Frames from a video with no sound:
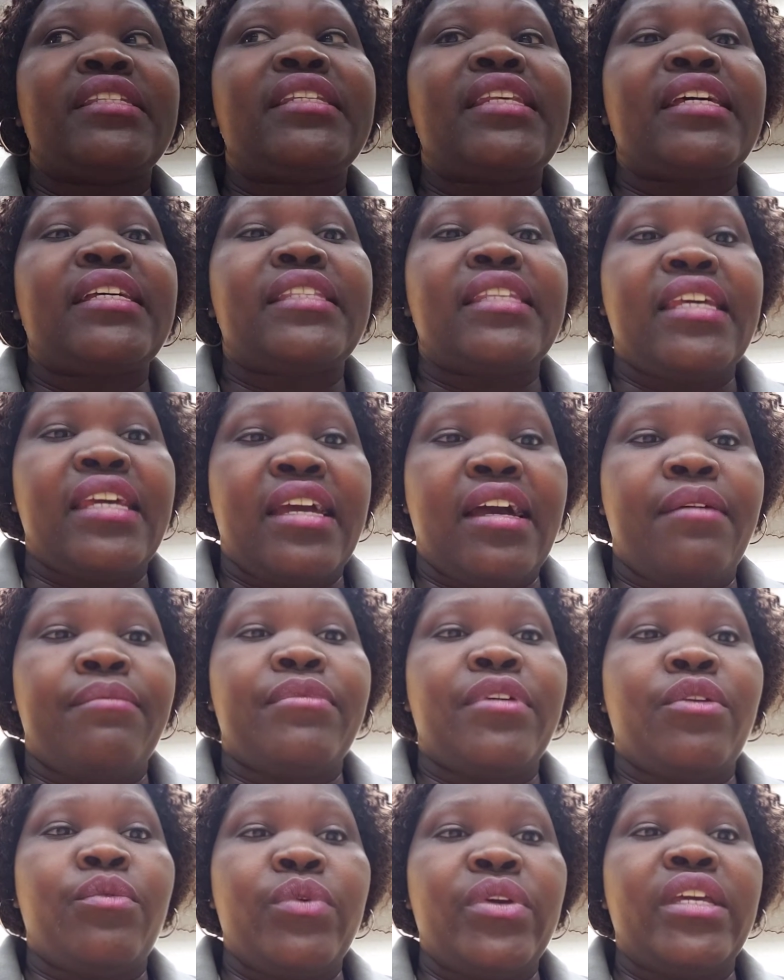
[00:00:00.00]
tax income
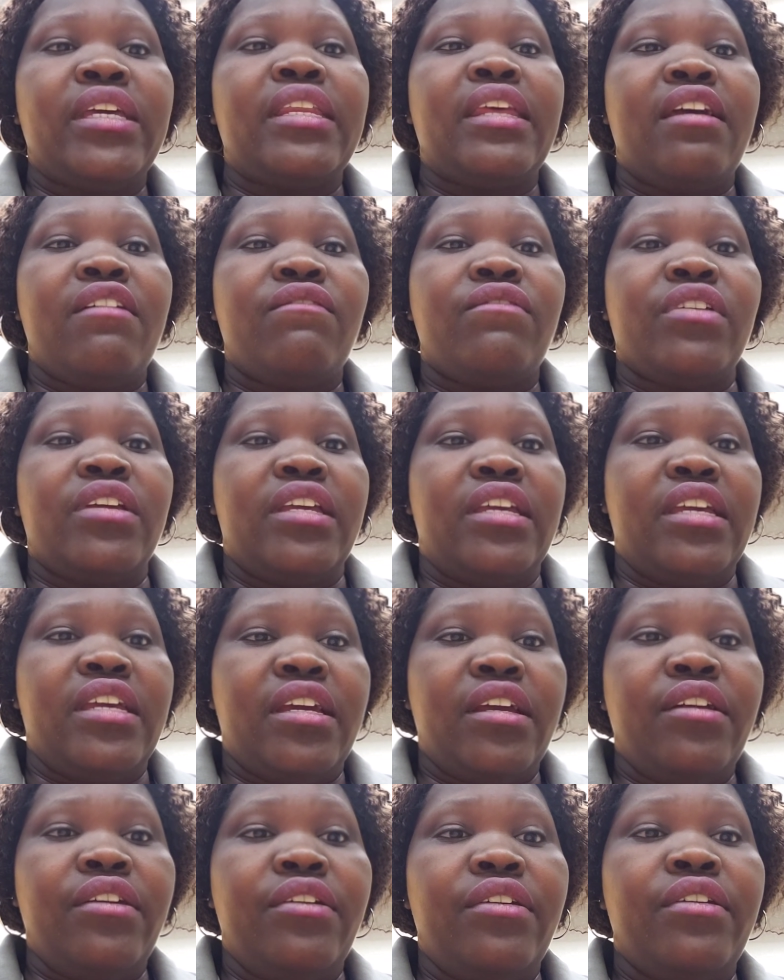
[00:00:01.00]
that we get every
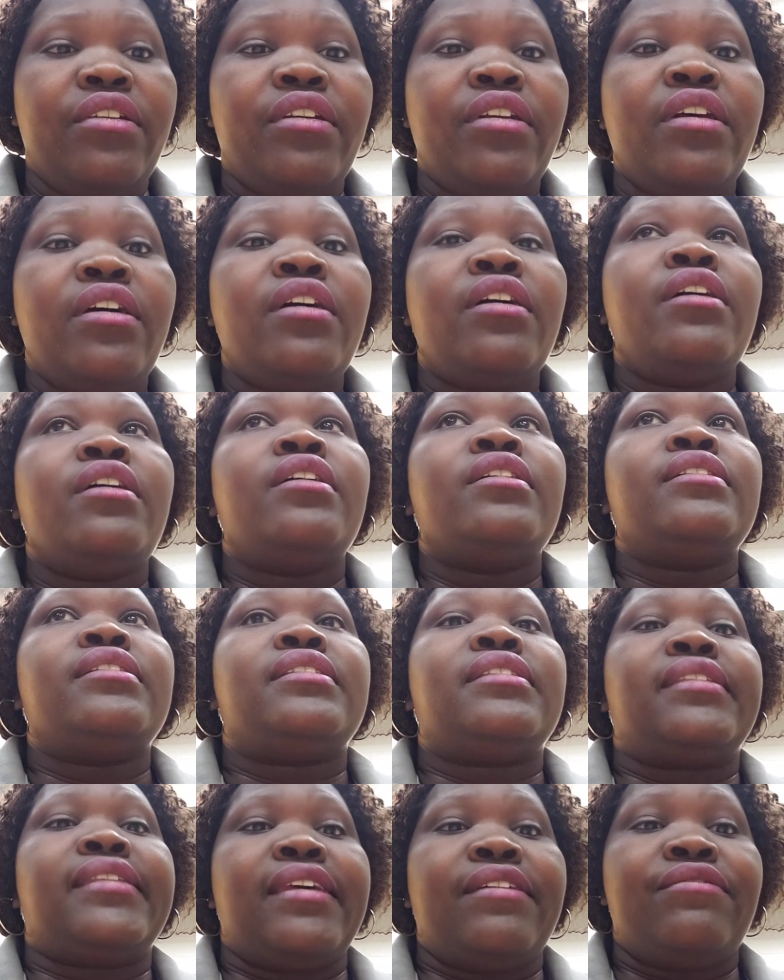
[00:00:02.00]
year,
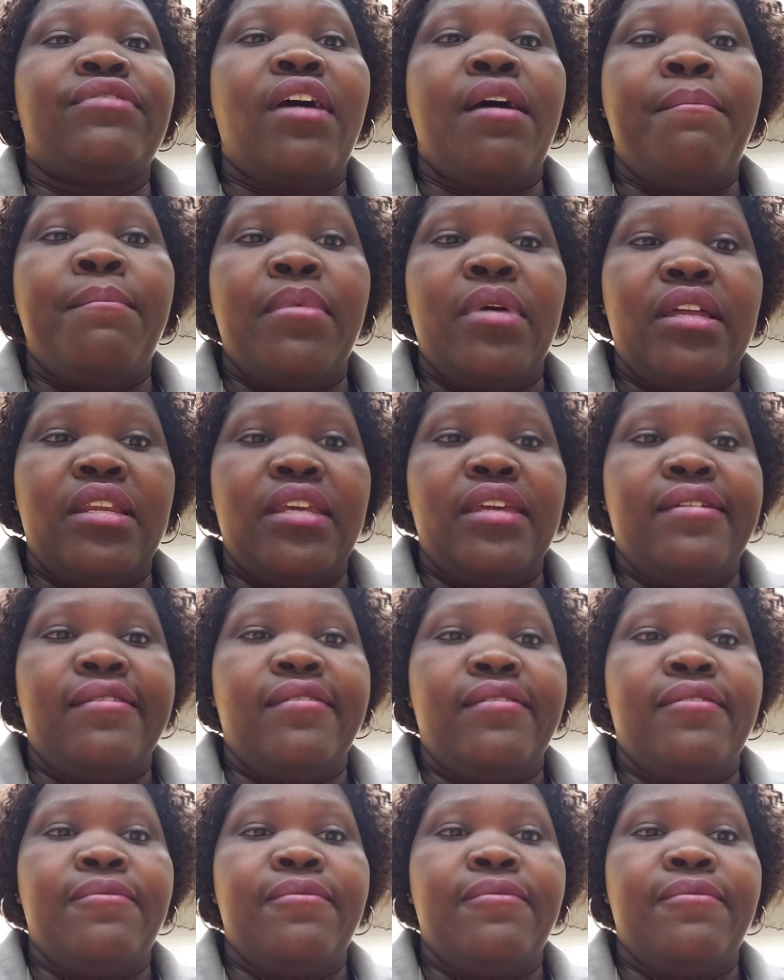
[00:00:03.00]
save that money,